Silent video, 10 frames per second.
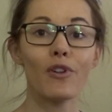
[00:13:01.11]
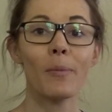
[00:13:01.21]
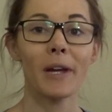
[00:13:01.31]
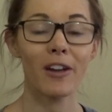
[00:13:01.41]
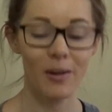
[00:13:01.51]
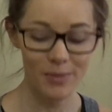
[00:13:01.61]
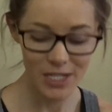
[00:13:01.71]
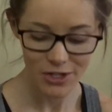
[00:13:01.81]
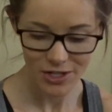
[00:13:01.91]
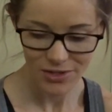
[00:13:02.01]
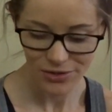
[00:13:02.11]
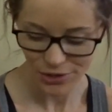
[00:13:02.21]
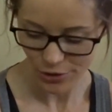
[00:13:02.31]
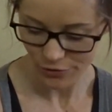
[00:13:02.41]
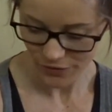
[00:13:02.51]
for my competition.
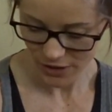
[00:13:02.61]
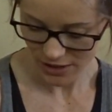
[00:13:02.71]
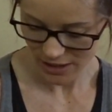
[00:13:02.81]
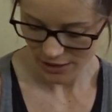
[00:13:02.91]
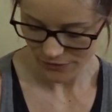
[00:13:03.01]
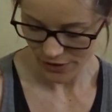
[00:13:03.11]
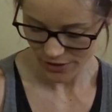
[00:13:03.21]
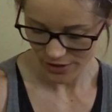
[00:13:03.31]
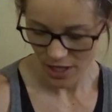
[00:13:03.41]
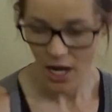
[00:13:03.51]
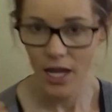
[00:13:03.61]
So first things first,